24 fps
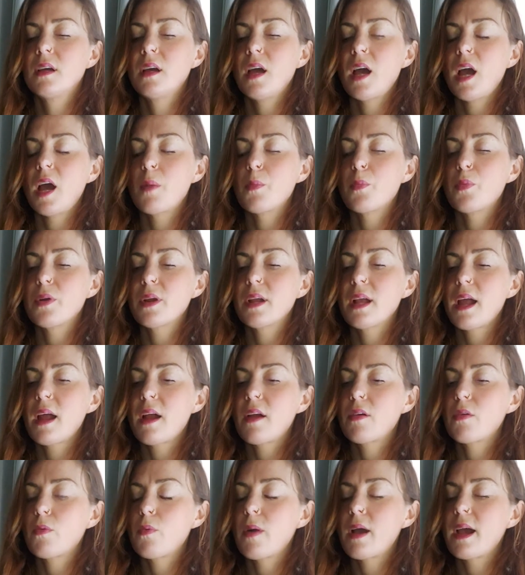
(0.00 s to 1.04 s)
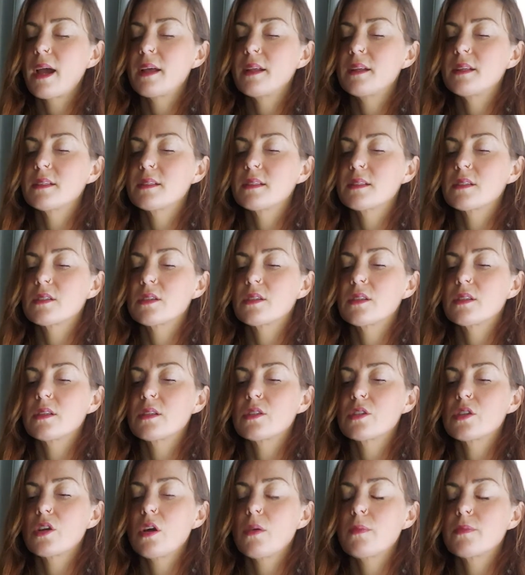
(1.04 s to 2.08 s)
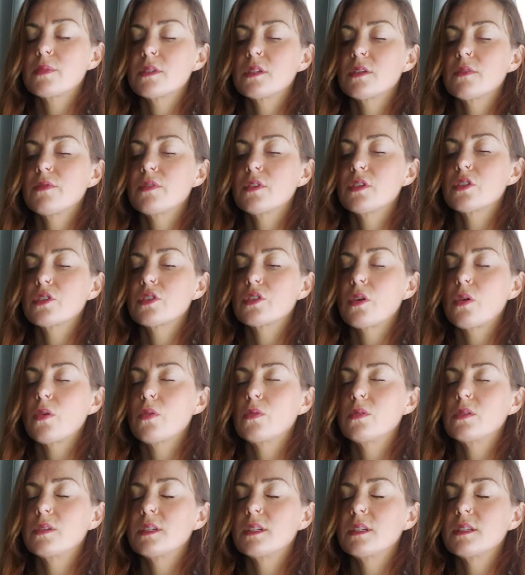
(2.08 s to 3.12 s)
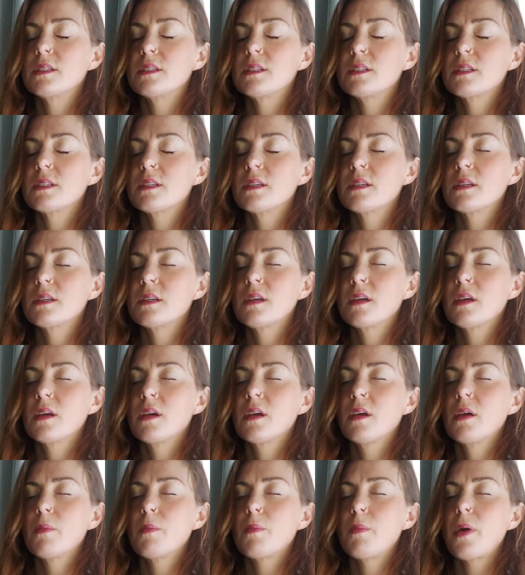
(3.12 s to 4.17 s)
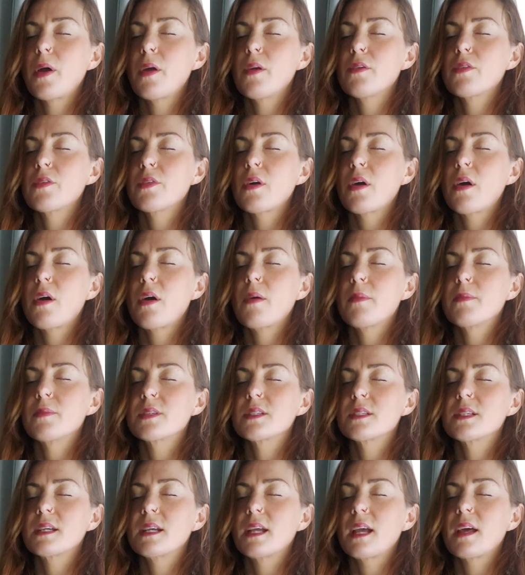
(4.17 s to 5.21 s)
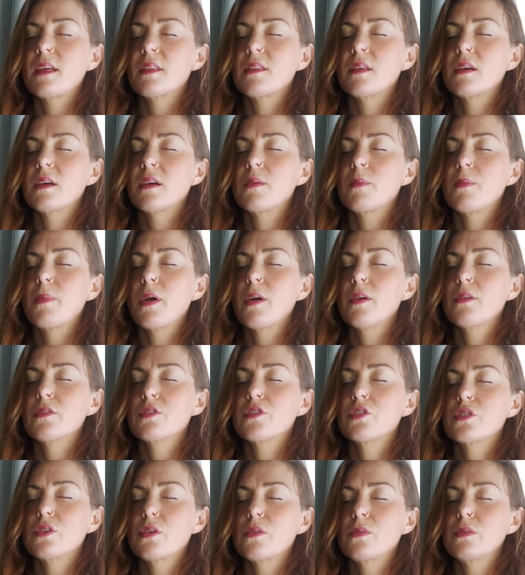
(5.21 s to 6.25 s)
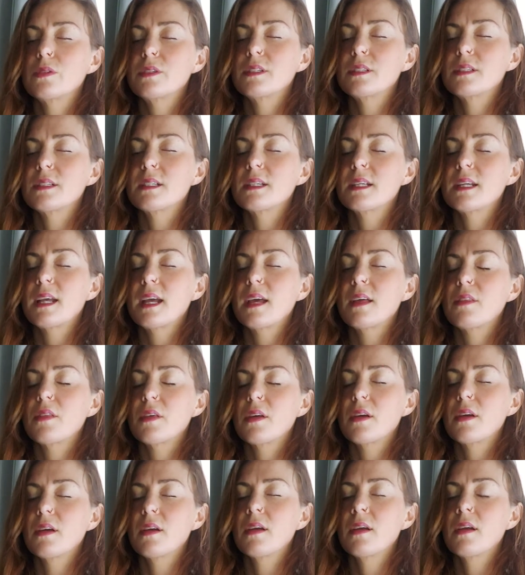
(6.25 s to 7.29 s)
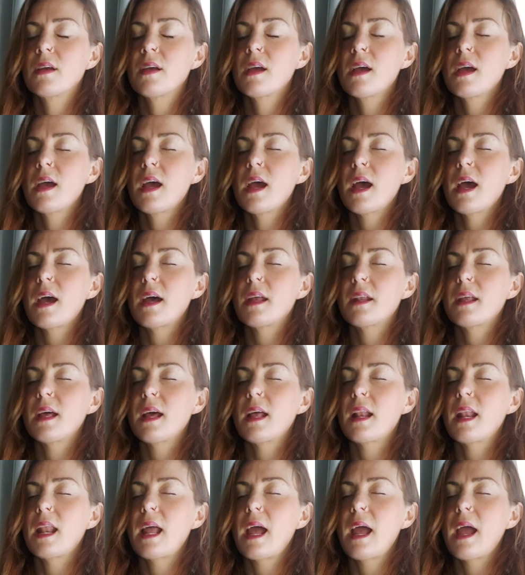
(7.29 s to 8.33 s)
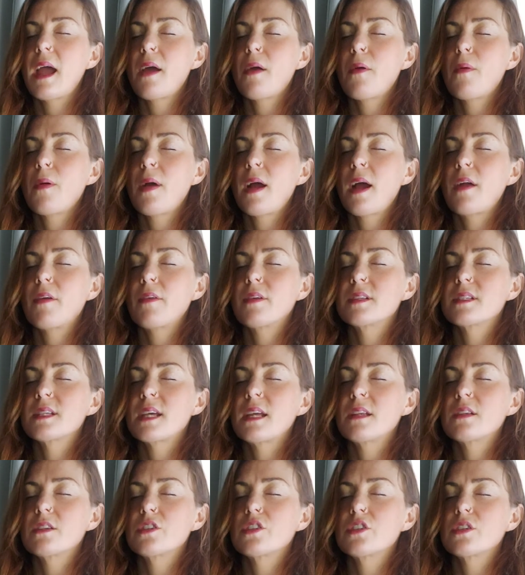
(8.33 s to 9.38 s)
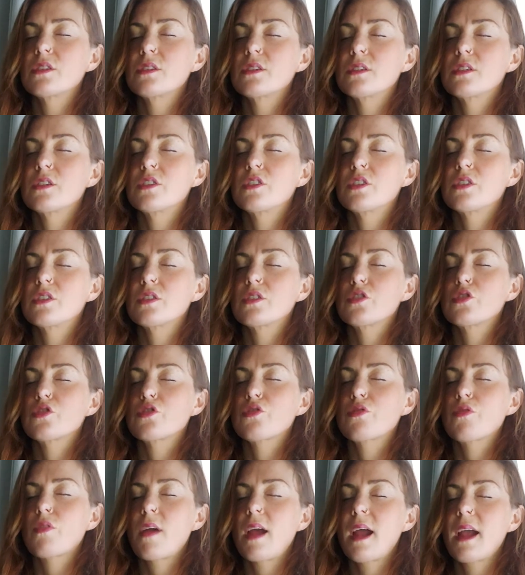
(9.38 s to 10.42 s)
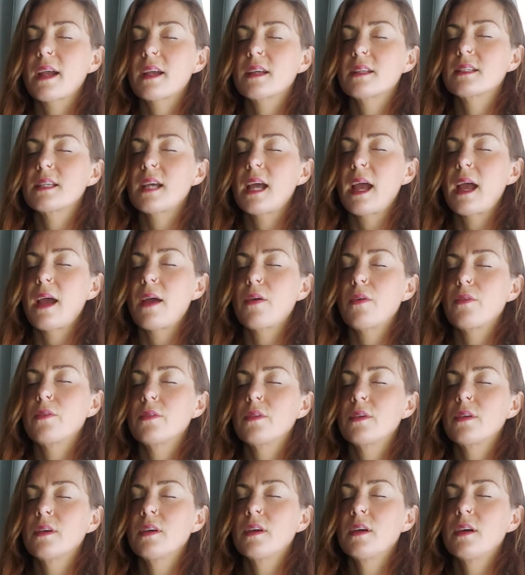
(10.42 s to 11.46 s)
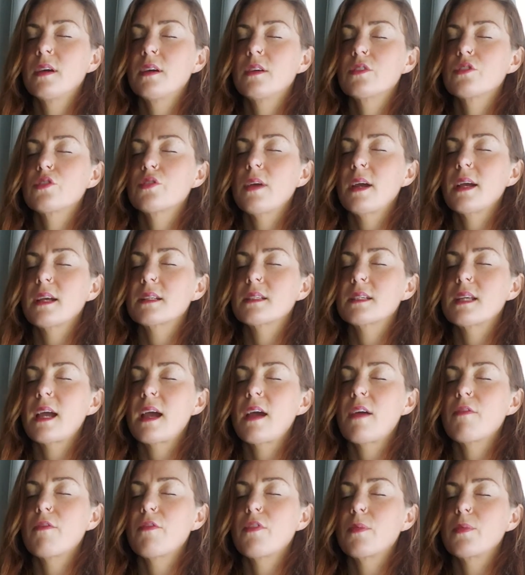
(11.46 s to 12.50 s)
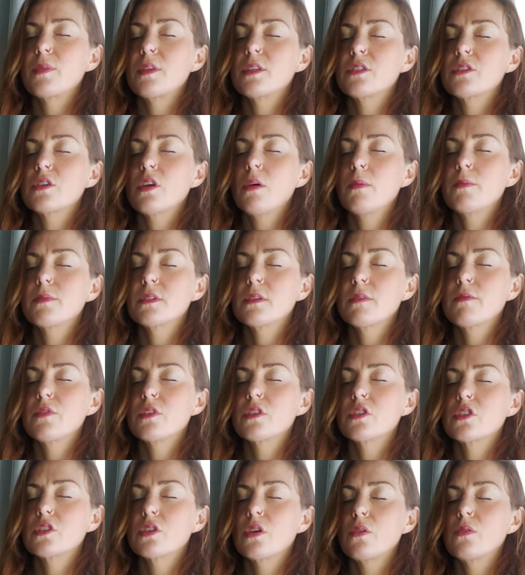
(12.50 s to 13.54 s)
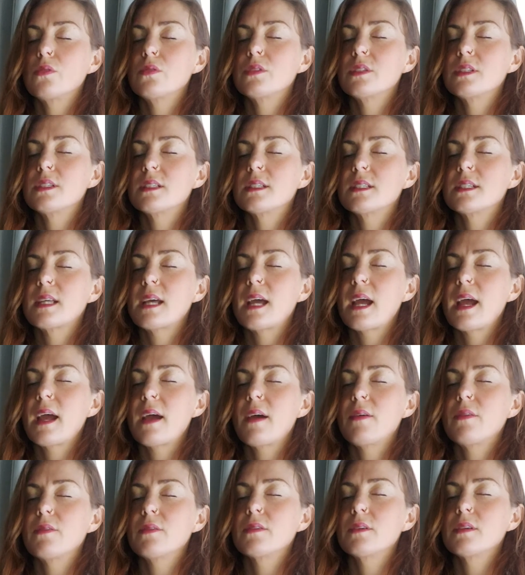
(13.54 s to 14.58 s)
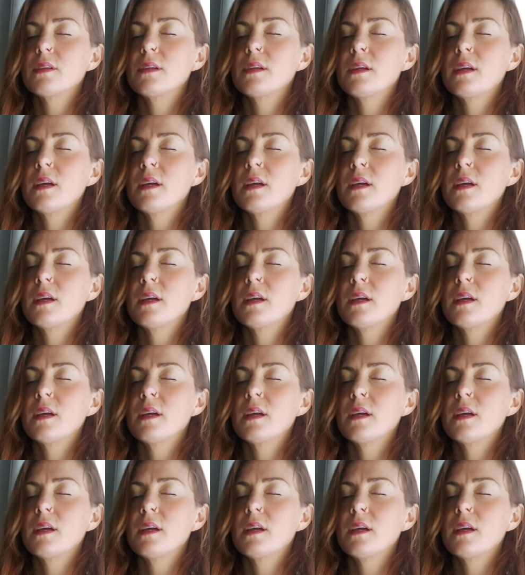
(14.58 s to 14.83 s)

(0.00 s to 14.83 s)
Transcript: And bring our awareness to the tops of the shoulders, both arms together, both shoulders together, and allow our attention to just track down from the tops of the shoulders down